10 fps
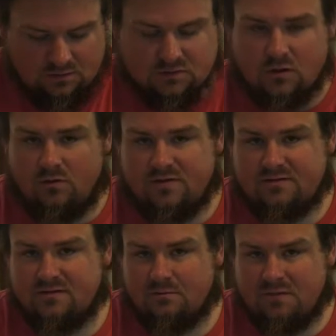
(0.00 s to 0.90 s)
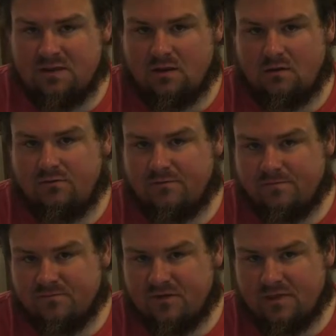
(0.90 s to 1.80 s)
So this is the meatloaf.
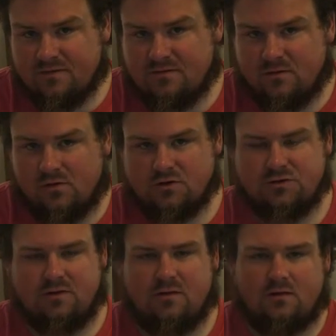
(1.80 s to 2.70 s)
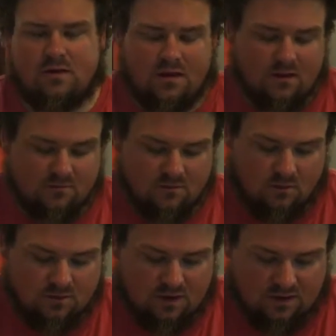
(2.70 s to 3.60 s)
Found this in the grocery the other day, so I
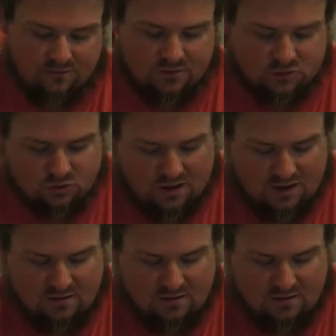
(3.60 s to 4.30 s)
thought I'd give it a try.